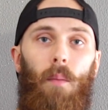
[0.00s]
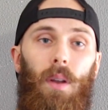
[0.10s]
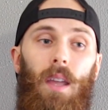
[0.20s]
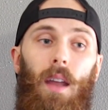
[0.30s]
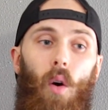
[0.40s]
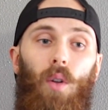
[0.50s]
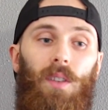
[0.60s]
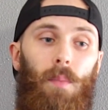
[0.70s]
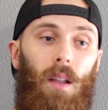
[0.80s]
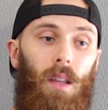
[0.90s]
But again,
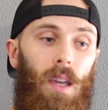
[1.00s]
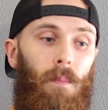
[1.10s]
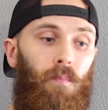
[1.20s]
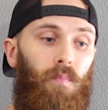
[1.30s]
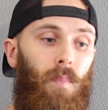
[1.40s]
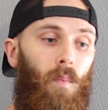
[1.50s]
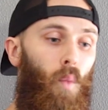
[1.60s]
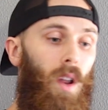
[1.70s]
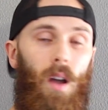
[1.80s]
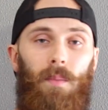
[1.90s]
ultimately,
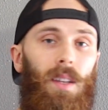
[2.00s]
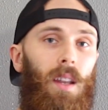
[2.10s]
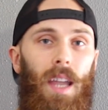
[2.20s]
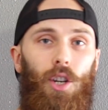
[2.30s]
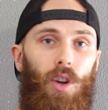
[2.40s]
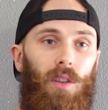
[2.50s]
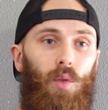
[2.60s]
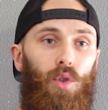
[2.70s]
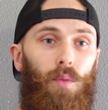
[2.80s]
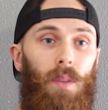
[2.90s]
when it comes to engaging on
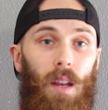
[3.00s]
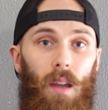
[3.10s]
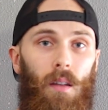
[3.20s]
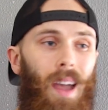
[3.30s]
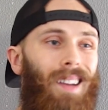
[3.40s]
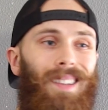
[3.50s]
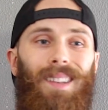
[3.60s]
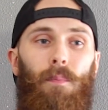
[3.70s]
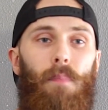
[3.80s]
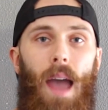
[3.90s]
social media, it
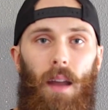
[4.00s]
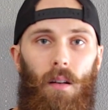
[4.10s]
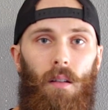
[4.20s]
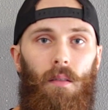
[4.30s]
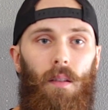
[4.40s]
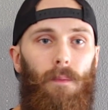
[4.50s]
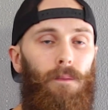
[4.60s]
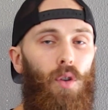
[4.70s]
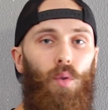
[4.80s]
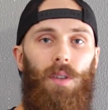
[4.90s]
doesn't matter
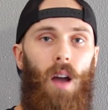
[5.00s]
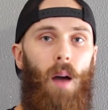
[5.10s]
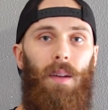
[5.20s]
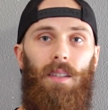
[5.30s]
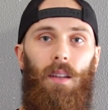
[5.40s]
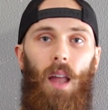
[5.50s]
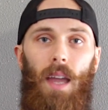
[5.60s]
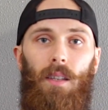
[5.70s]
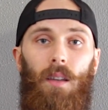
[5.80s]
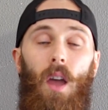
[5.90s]
views, comments, and
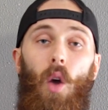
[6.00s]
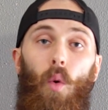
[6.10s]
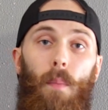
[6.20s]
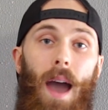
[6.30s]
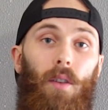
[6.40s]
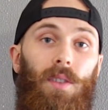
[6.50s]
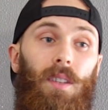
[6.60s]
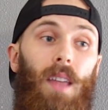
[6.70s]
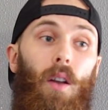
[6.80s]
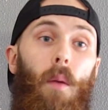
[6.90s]
likes. What matters
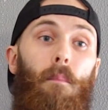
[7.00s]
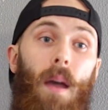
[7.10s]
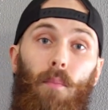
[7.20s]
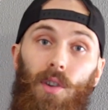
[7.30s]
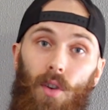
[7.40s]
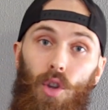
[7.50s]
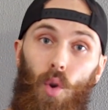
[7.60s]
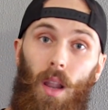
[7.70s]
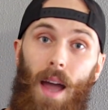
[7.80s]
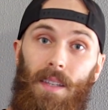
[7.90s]
is that our members are
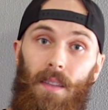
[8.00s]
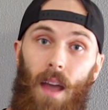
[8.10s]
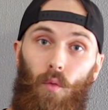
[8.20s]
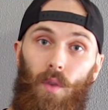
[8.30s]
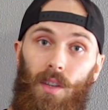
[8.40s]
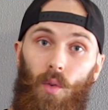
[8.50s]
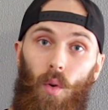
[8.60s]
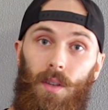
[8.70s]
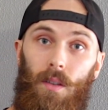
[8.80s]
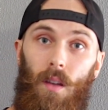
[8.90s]
utilizing that
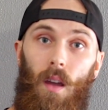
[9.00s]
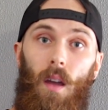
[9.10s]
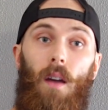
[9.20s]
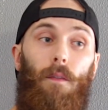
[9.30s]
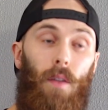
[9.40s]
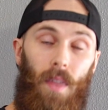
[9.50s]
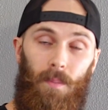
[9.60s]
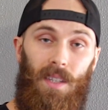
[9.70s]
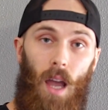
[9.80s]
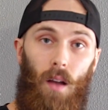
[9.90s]
resource for
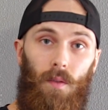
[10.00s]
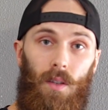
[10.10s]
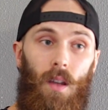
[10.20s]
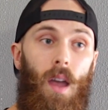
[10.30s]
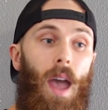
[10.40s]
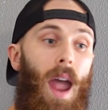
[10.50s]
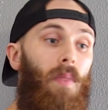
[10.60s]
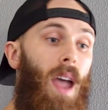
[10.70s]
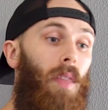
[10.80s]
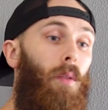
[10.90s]
themselves,
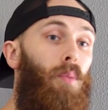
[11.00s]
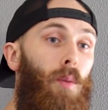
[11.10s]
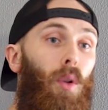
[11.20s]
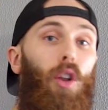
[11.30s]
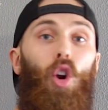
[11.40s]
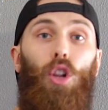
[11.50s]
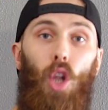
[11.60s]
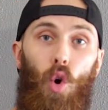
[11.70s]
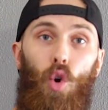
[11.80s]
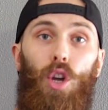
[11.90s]
and that the people in our
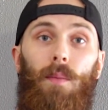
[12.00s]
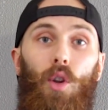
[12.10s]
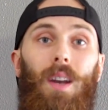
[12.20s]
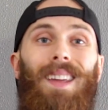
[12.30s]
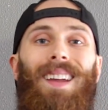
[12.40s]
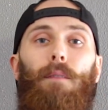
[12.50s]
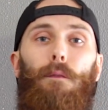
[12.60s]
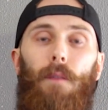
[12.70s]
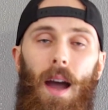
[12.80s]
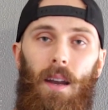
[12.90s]
local community can
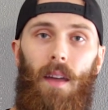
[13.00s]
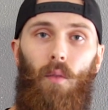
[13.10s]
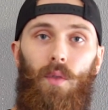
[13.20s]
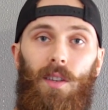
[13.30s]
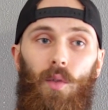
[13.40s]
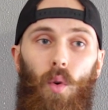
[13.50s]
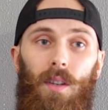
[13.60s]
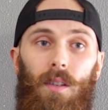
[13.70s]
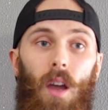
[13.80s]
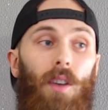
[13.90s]
find that
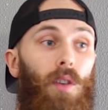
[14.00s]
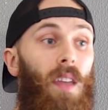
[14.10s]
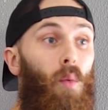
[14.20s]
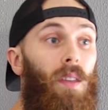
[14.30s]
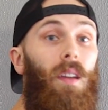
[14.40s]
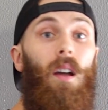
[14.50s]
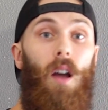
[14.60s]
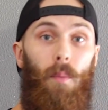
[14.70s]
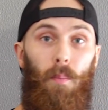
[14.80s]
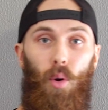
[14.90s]
resource so that way they can
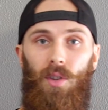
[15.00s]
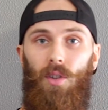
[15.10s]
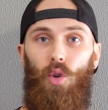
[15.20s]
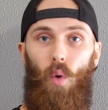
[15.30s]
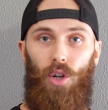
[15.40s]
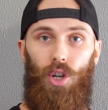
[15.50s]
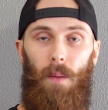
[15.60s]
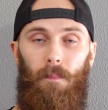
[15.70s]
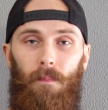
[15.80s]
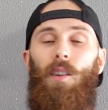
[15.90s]
come in person to our
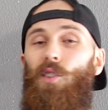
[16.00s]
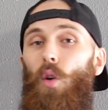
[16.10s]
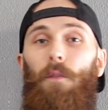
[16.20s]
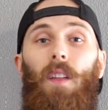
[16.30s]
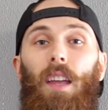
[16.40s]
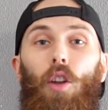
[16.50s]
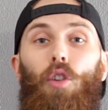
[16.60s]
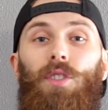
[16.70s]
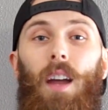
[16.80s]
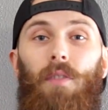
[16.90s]
gym. So affiliate
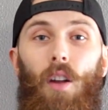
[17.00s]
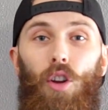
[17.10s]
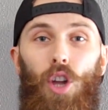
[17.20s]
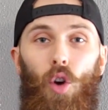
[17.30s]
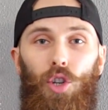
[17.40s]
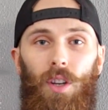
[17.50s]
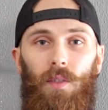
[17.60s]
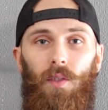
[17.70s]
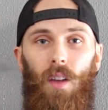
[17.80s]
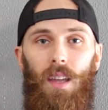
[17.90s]
owners out there and
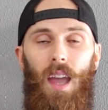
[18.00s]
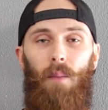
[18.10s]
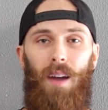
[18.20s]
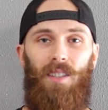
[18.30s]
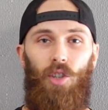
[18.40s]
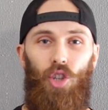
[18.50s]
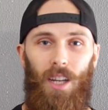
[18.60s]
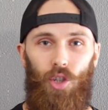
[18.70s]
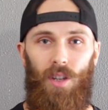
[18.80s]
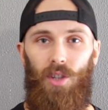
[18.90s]
coaches, again, my
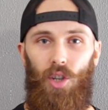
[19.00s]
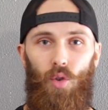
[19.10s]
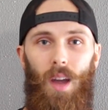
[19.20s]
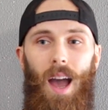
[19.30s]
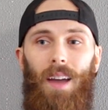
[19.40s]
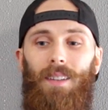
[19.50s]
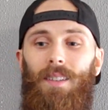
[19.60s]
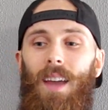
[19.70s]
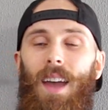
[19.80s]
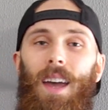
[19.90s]
suggestion to you
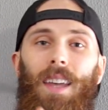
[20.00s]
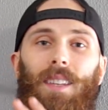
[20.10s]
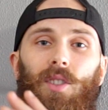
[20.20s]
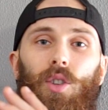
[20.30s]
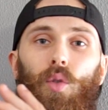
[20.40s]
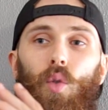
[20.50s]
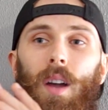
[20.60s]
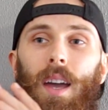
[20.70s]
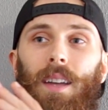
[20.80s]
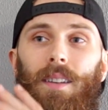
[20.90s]
guys is
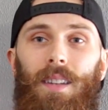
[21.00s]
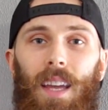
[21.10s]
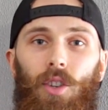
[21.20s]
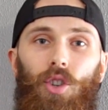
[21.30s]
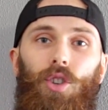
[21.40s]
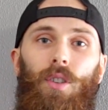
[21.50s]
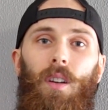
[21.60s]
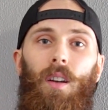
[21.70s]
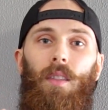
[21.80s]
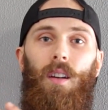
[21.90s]
to ditch
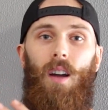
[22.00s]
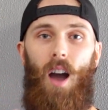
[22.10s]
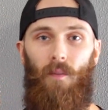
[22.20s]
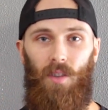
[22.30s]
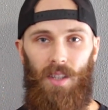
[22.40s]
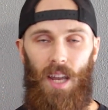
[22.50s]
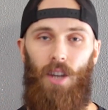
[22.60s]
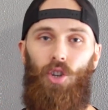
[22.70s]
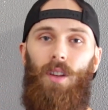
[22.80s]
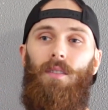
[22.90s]
the
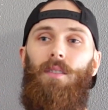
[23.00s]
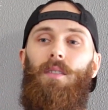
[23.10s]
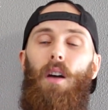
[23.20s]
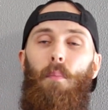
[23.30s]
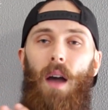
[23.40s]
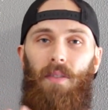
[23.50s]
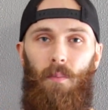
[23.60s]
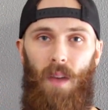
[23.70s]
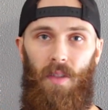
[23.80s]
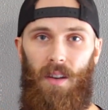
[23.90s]
conversations about
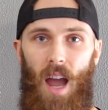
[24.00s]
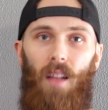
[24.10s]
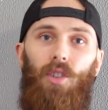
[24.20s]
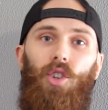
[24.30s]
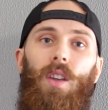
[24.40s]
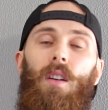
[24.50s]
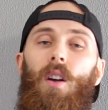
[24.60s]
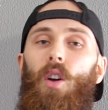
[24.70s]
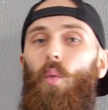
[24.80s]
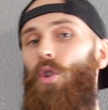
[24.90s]
the methodology
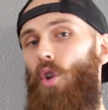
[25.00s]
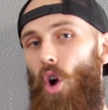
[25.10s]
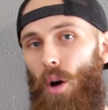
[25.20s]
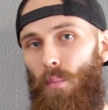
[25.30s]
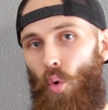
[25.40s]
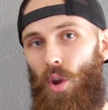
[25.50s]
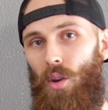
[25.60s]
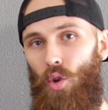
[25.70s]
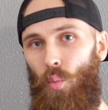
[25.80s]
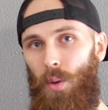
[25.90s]
when you're
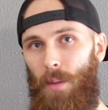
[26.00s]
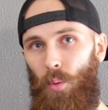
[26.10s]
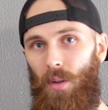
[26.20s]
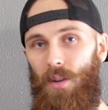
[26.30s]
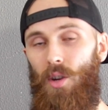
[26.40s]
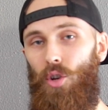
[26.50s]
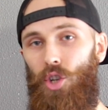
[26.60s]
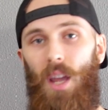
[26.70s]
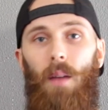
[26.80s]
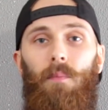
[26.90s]
onboarding new people into your
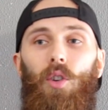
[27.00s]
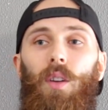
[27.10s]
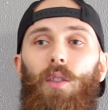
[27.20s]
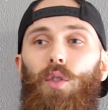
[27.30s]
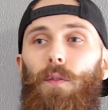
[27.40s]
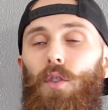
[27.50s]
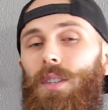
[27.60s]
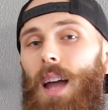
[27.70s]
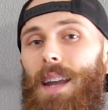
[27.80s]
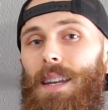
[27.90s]
gym during those
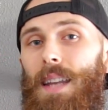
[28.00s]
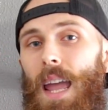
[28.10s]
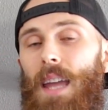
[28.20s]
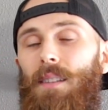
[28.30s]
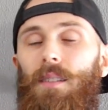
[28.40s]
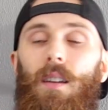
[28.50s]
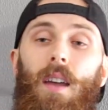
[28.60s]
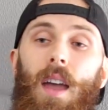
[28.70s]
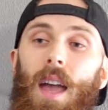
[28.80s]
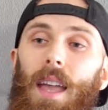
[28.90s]
first 90 days.
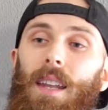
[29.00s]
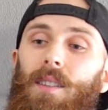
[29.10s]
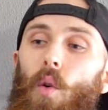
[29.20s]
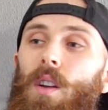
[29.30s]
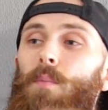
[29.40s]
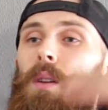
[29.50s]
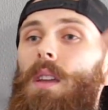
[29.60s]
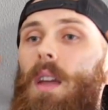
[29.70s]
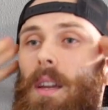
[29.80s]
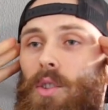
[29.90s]
It is going to
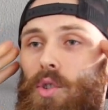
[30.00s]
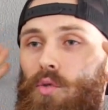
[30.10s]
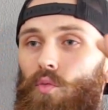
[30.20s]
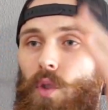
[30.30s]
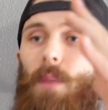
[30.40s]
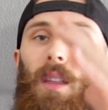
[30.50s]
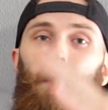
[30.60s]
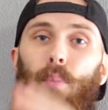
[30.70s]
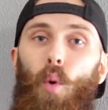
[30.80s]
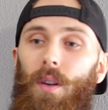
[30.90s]
be extremely
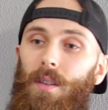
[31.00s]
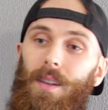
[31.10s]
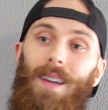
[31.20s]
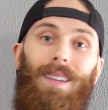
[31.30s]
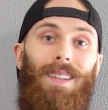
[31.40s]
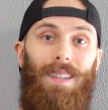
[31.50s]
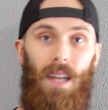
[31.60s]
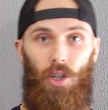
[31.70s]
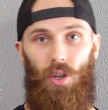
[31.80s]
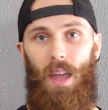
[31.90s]
important to
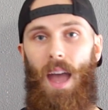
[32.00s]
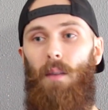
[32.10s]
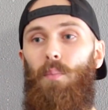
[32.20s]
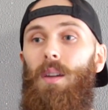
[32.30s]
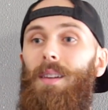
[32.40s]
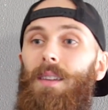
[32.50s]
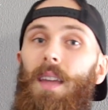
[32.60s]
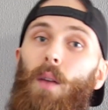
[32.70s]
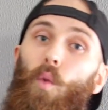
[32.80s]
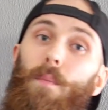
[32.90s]
ditch that because,
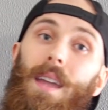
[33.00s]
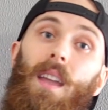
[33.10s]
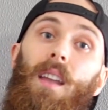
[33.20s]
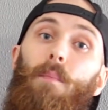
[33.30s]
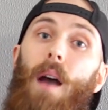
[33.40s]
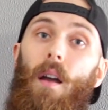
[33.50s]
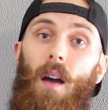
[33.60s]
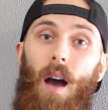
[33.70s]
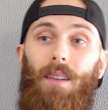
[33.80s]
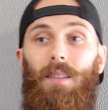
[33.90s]
again, we're making it
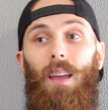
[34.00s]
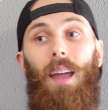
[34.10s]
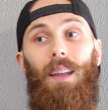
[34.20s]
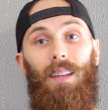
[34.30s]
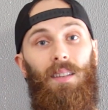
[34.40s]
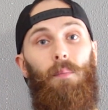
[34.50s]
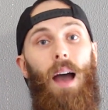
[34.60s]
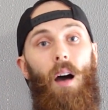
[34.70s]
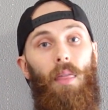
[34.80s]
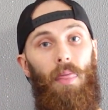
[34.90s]
about us and it's
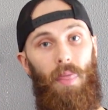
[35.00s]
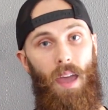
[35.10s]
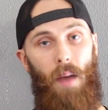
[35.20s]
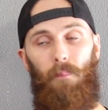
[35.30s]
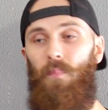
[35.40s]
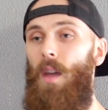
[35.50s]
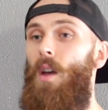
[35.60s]
about them.